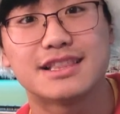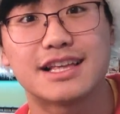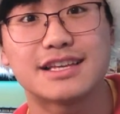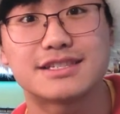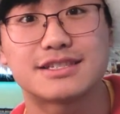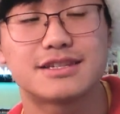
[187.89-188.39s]

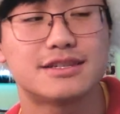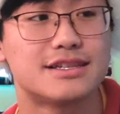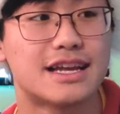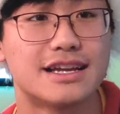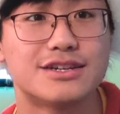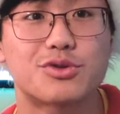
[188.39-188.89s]
likes to
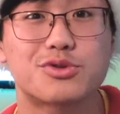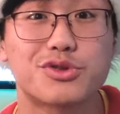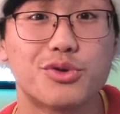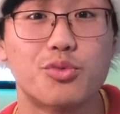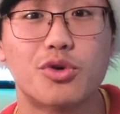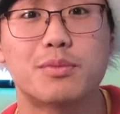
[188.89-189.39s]
tend
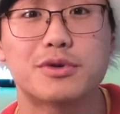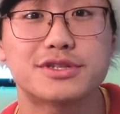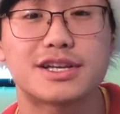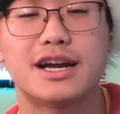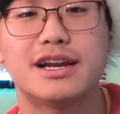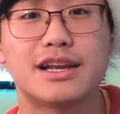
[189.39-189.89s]
toward the warmer
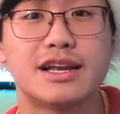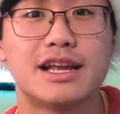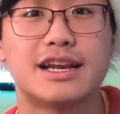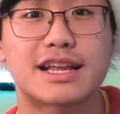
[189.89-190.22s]
side